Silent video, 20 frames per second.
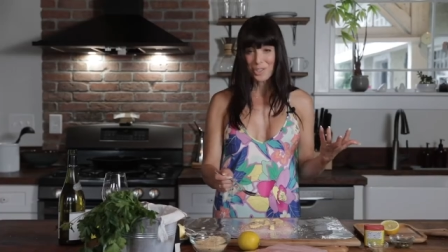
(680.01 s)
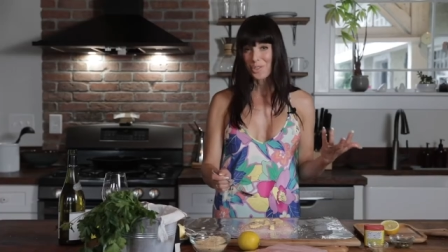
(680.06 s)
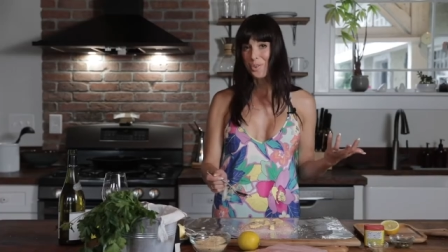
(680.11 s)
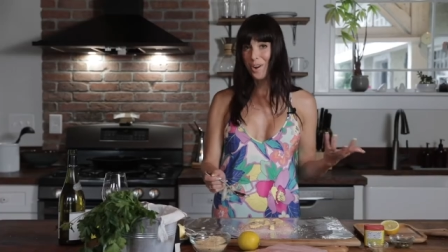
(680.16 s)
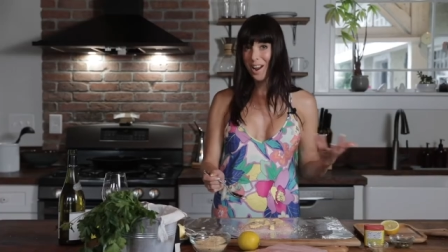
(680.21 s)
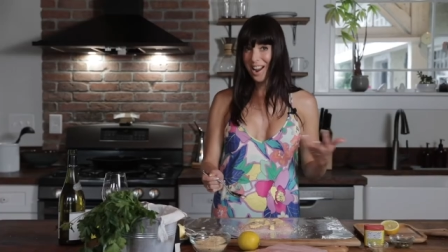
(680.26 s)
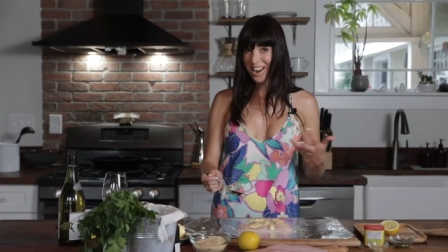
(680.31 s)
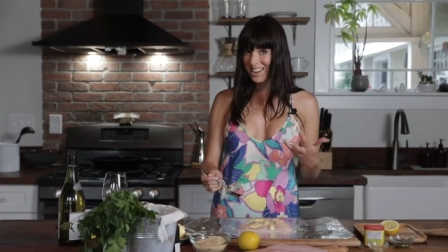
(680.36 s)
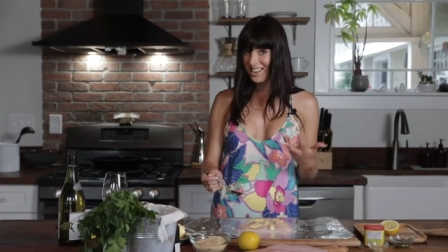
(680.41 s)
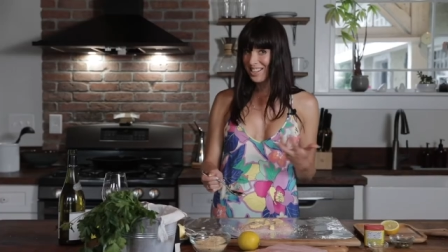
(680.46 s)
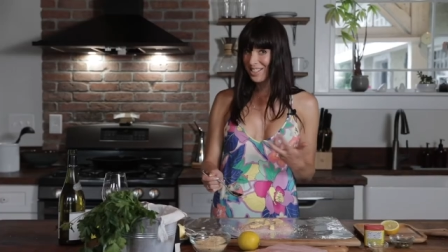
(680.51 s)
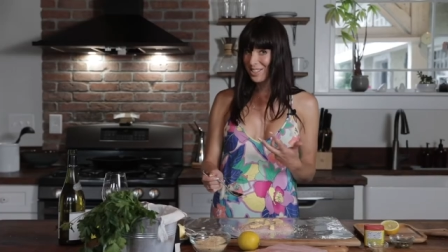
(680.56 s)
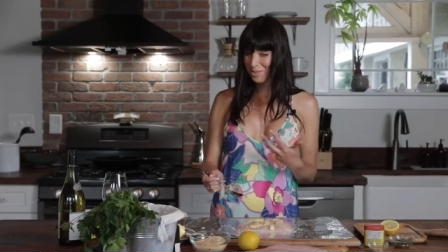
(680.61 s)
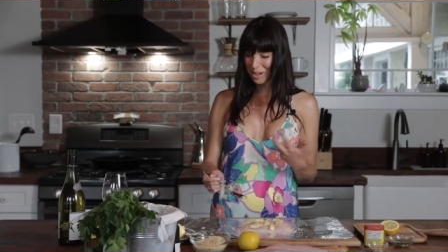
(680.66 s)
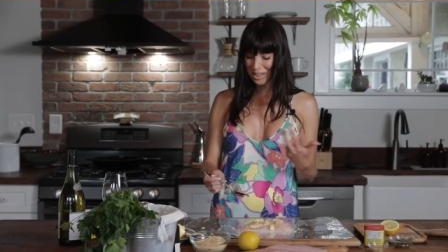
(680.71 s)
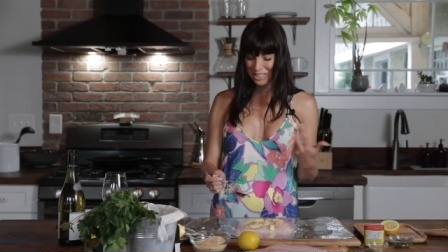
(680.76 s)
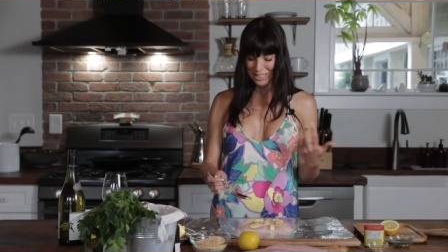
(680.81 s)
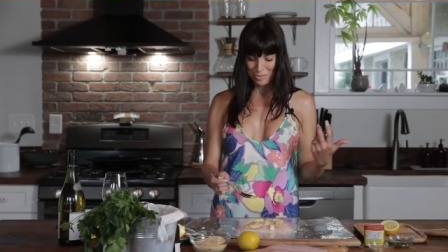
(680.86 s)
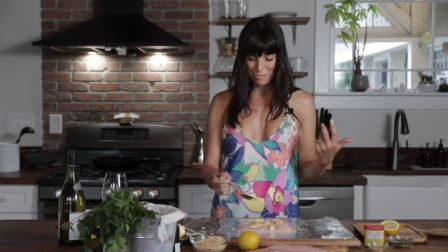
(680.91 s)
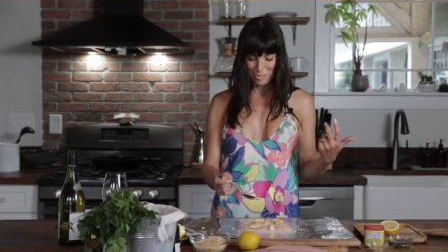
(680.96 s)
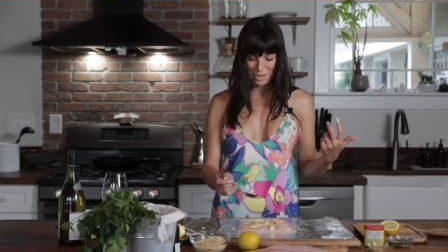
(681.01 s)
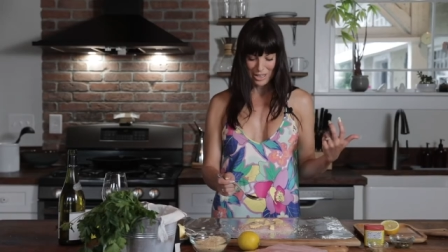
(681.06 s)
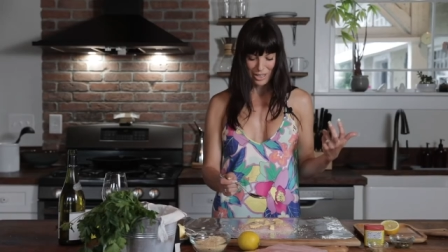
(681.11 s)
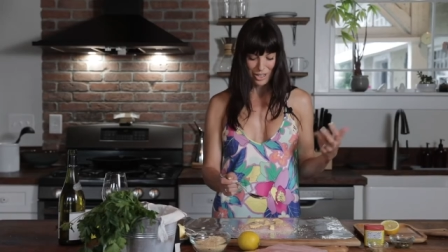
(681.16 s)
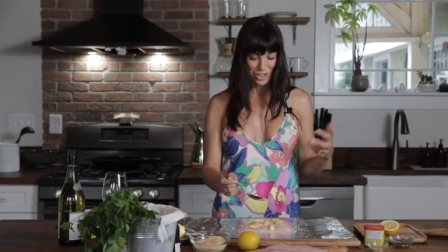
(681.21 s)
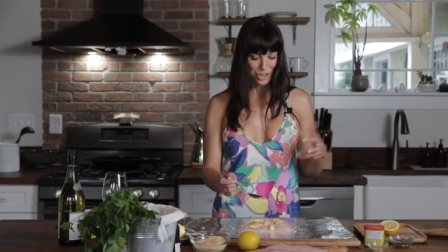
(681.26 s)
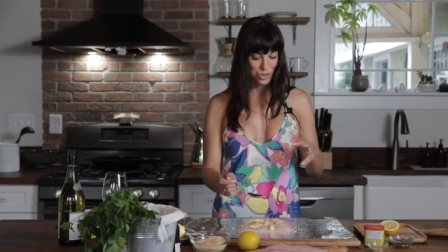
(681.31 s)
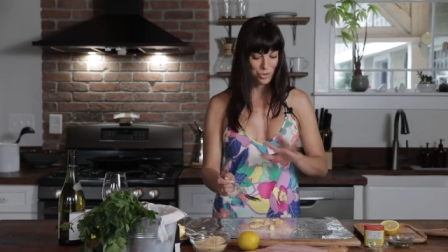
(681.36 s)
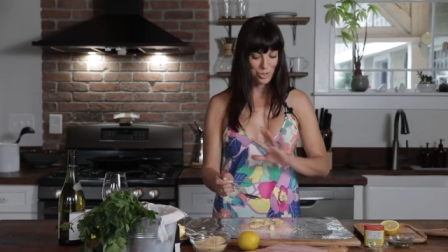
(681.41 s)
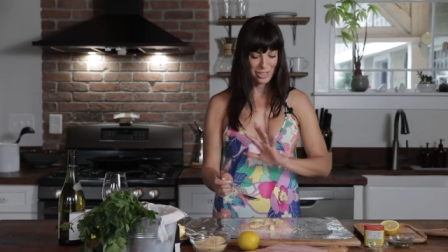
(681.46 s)
try his
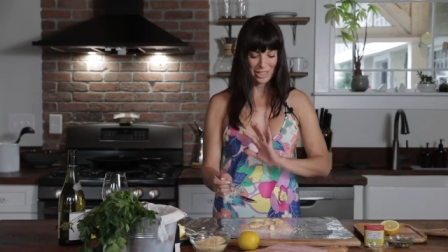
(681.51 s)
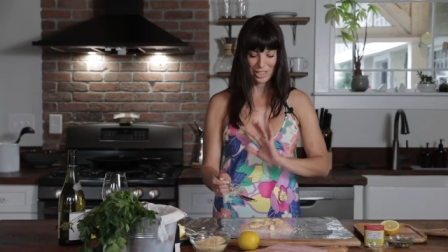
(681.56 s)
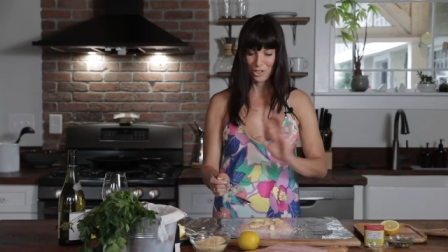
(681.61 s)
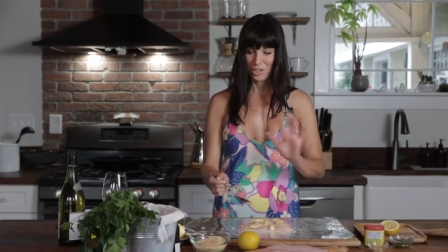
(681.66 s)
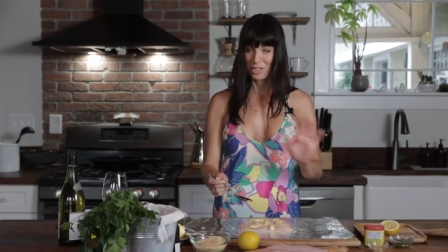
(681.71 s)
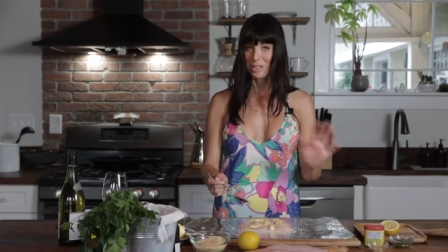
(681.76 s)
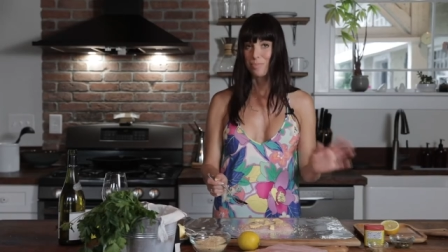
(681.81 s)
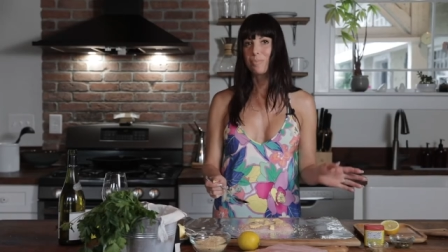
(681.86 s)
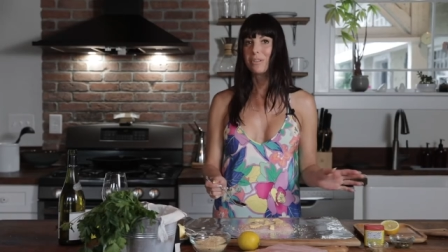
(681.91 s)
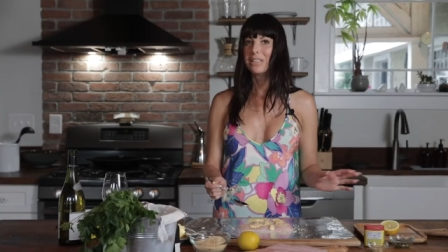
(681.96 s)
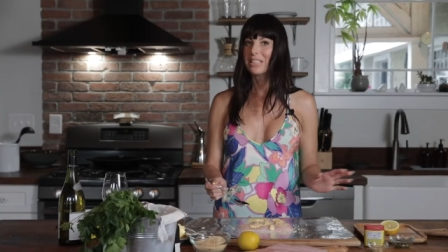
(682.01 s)
recipe using just